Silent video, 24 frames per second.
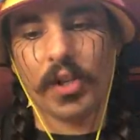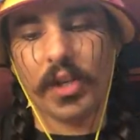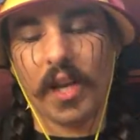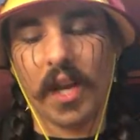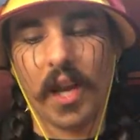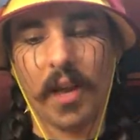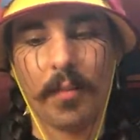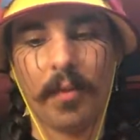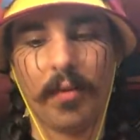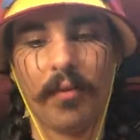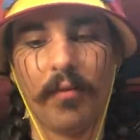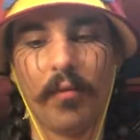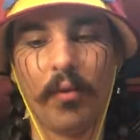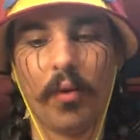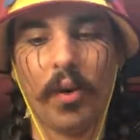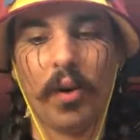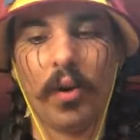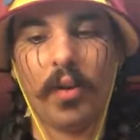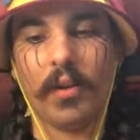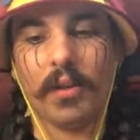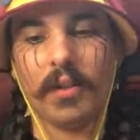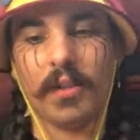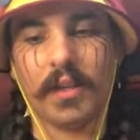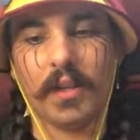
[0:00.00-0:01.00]
it came in
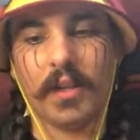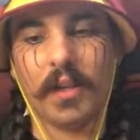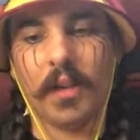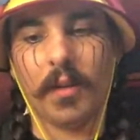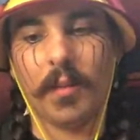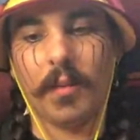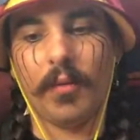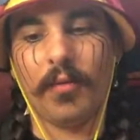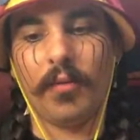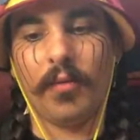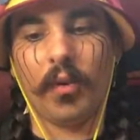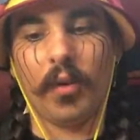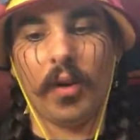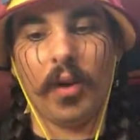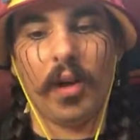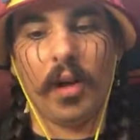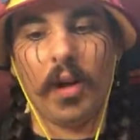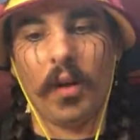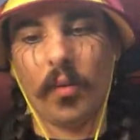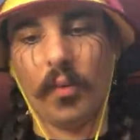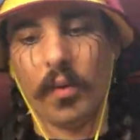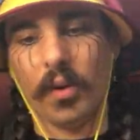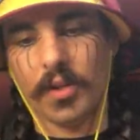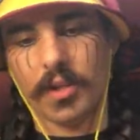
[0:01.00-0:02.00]
foil. It didn't come in foil.
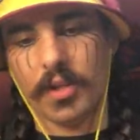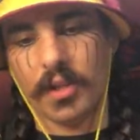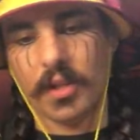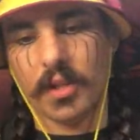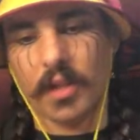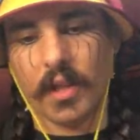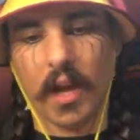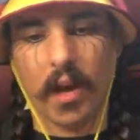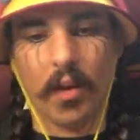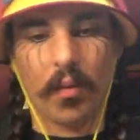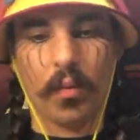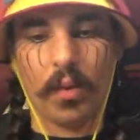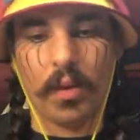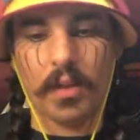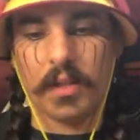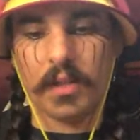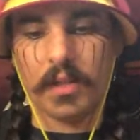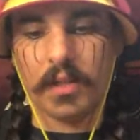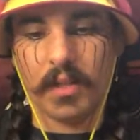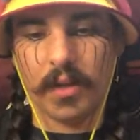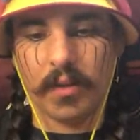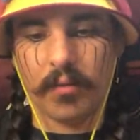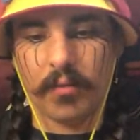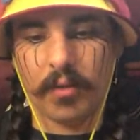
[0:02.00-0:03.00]
I wish that
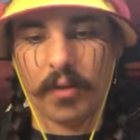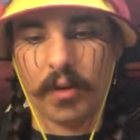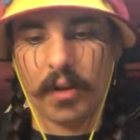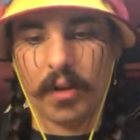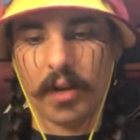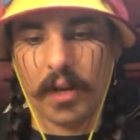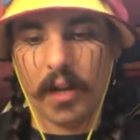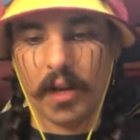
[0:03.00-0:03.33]
was different.